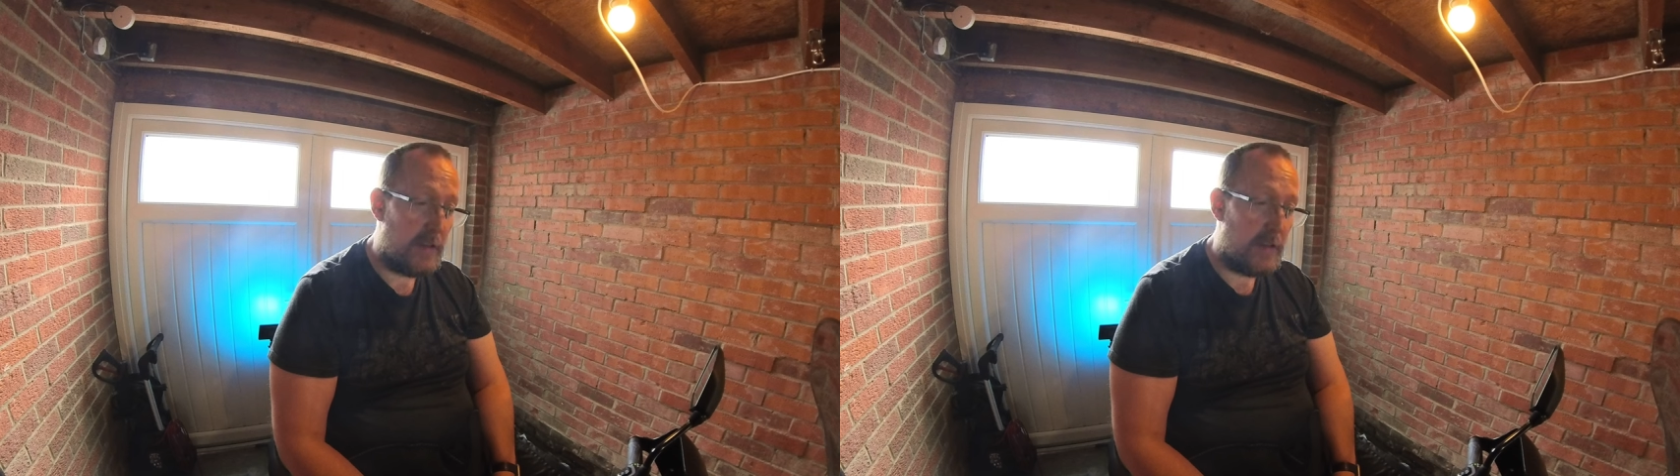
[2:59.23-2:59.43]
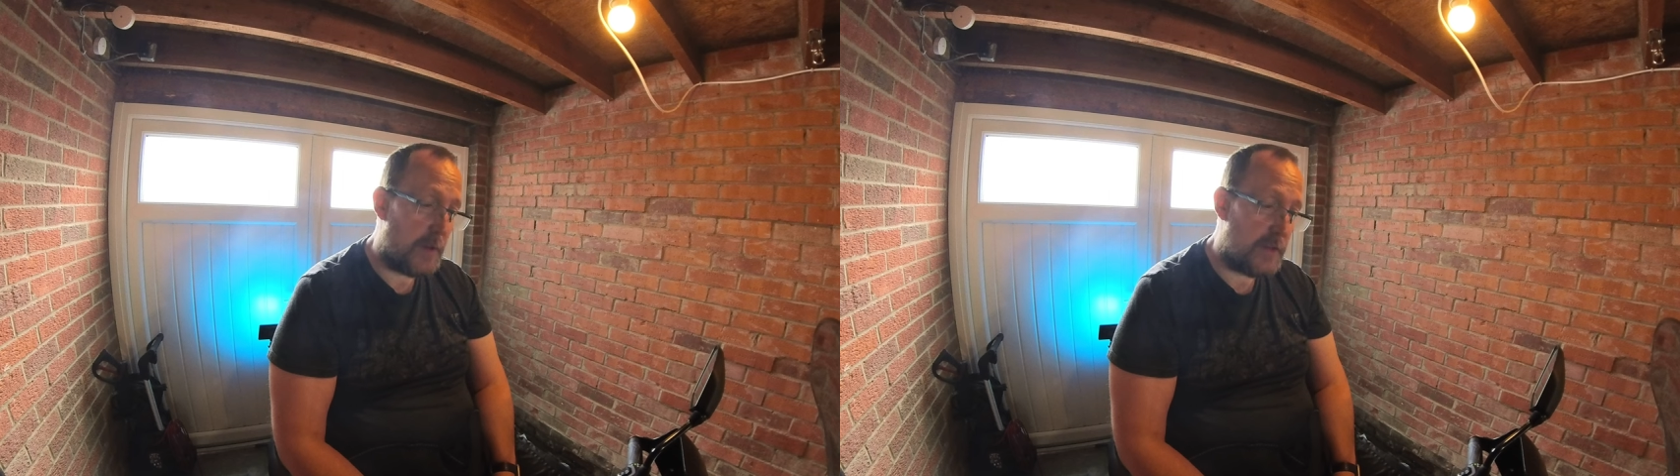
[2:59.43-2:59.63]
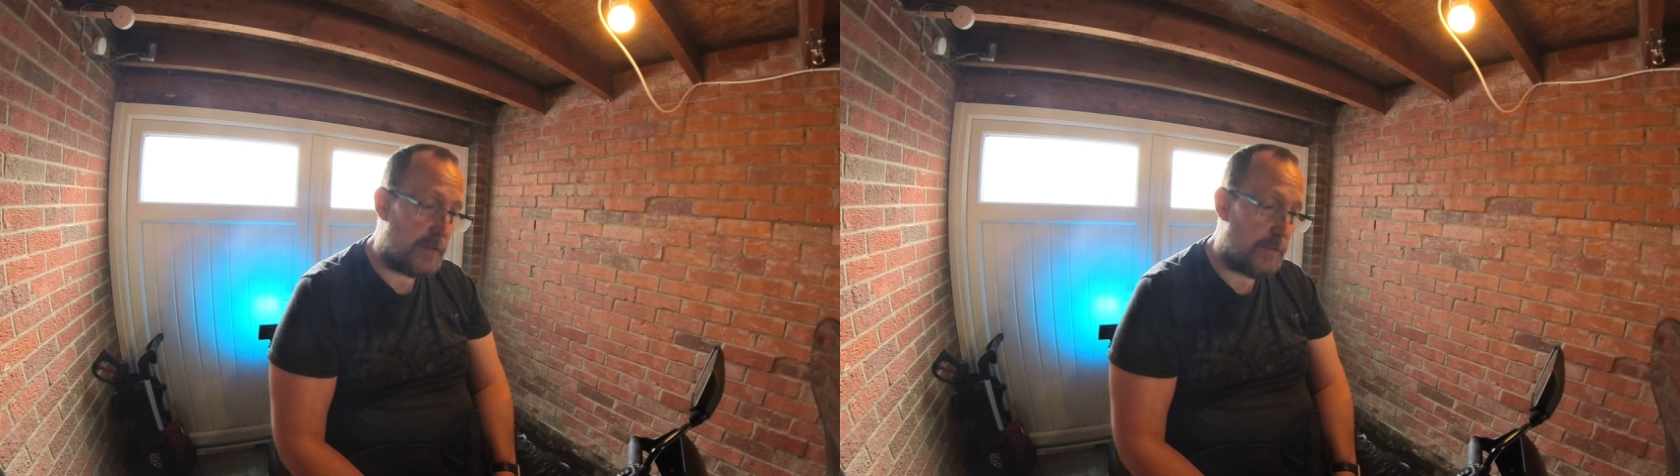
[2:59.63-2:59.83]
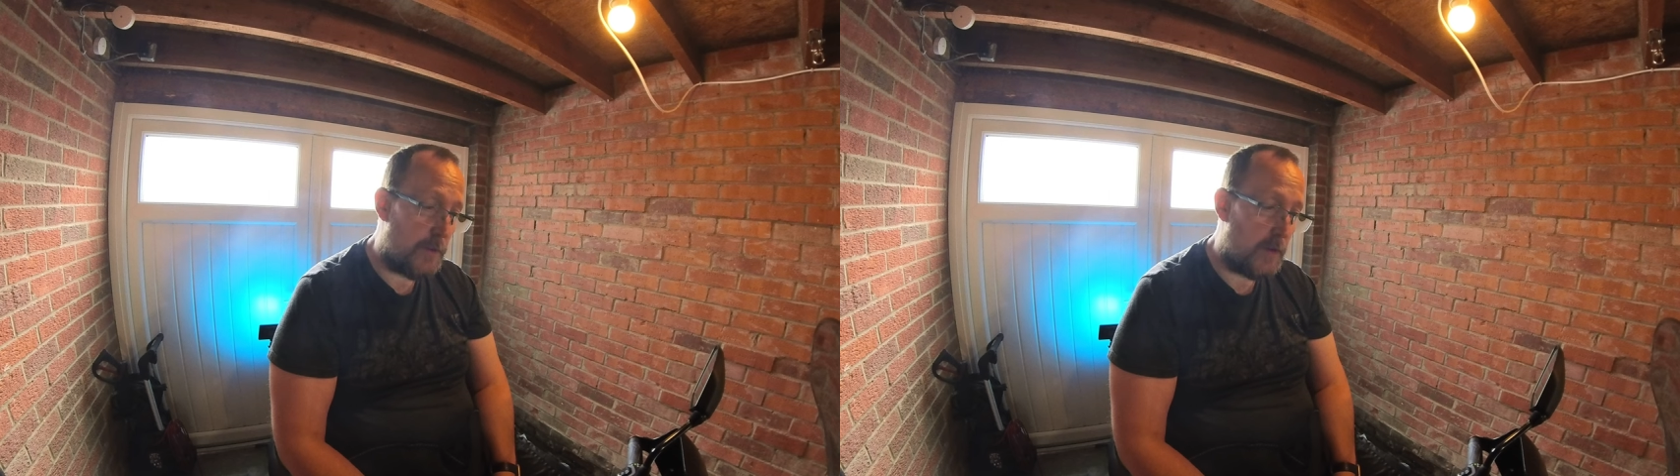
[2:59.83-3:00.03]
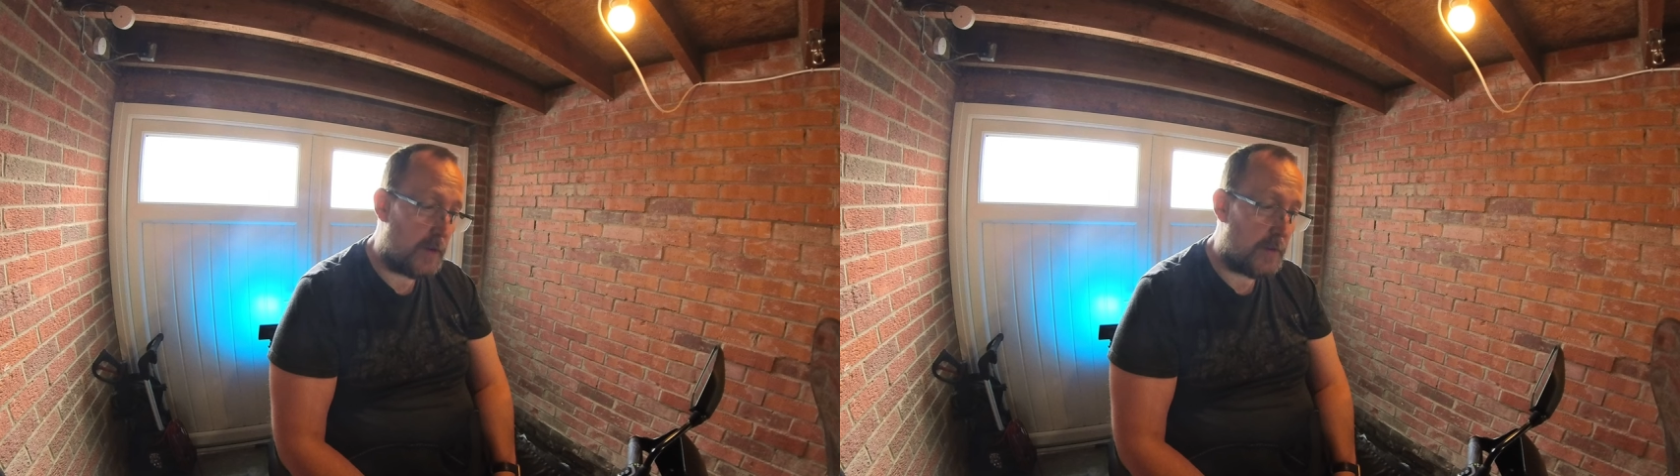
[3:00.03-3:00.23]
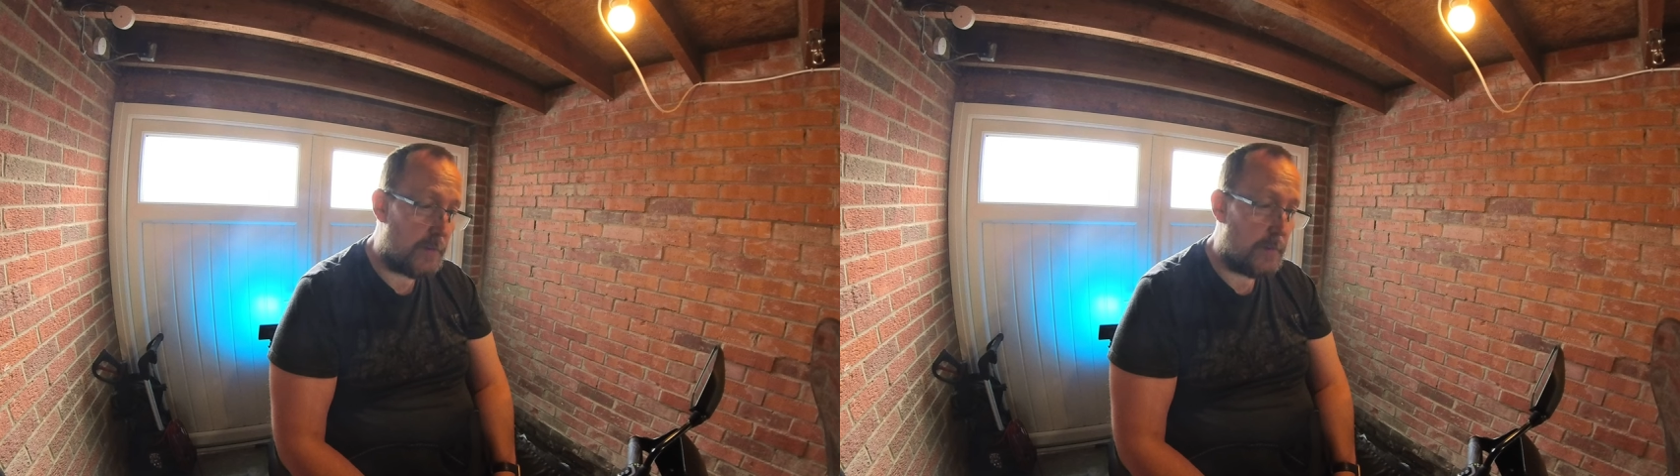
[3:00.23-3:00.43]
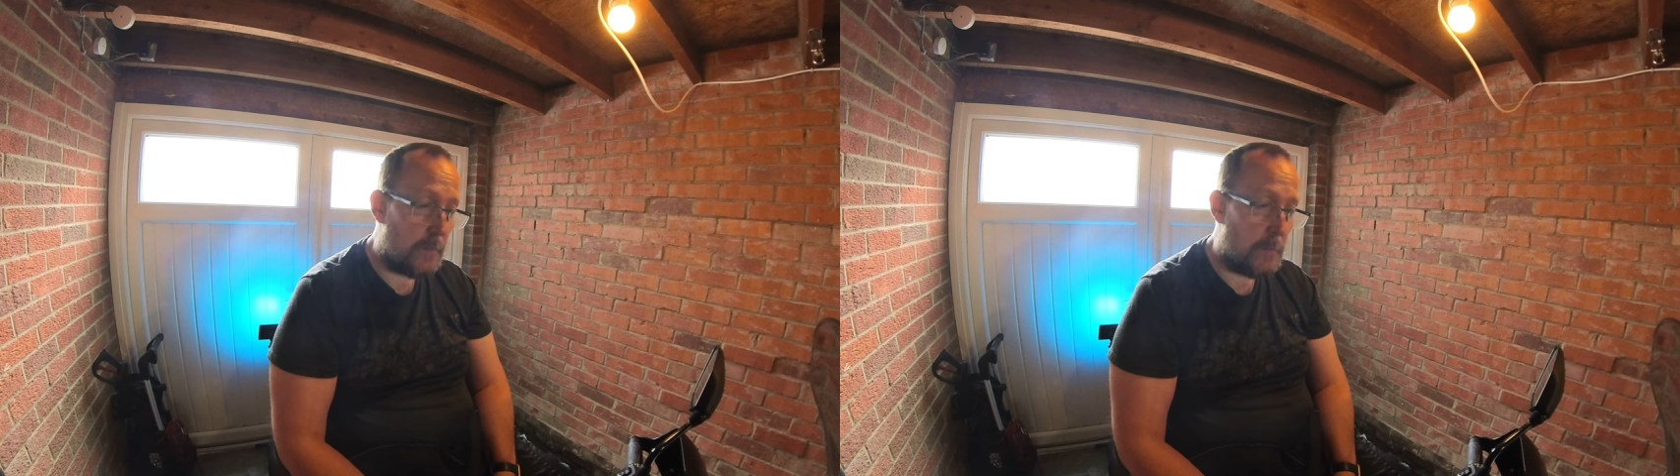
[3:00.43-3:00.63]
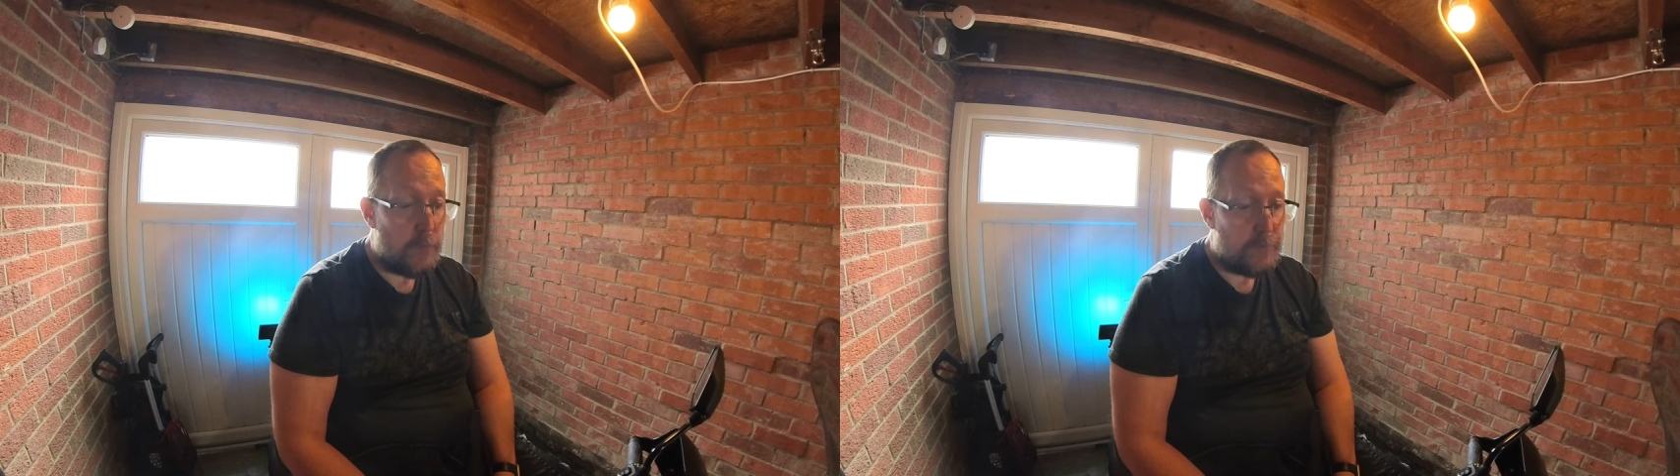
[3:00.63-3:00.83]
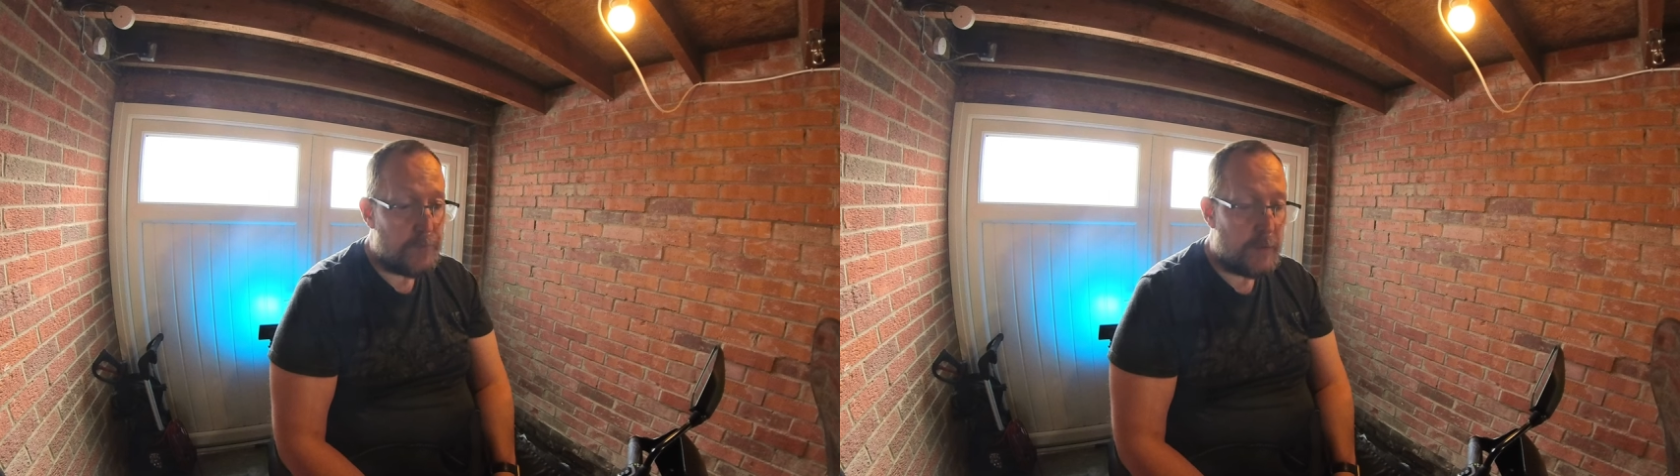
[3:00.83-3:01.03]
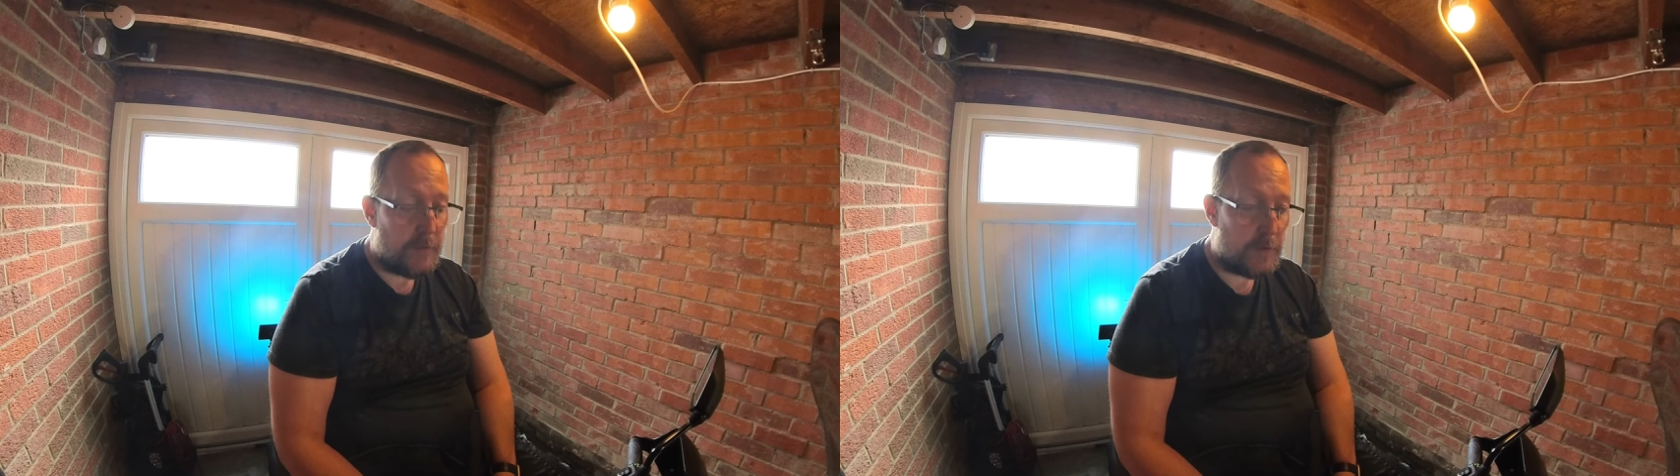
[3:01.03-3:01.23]
your place of work,
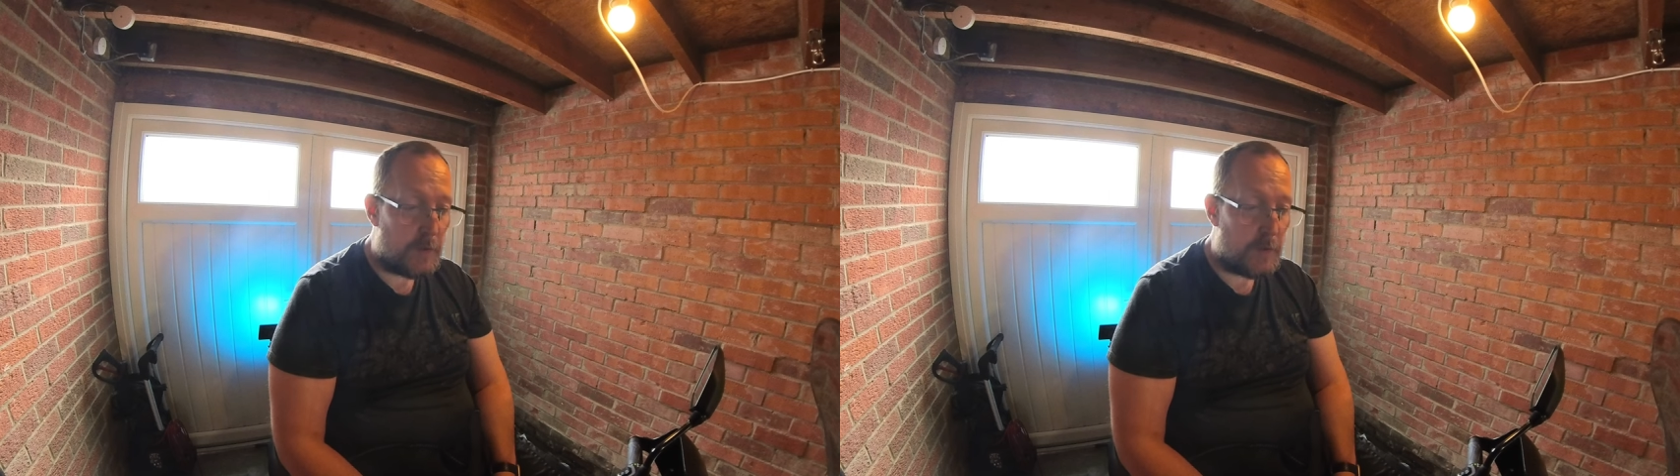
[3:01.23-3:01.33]
or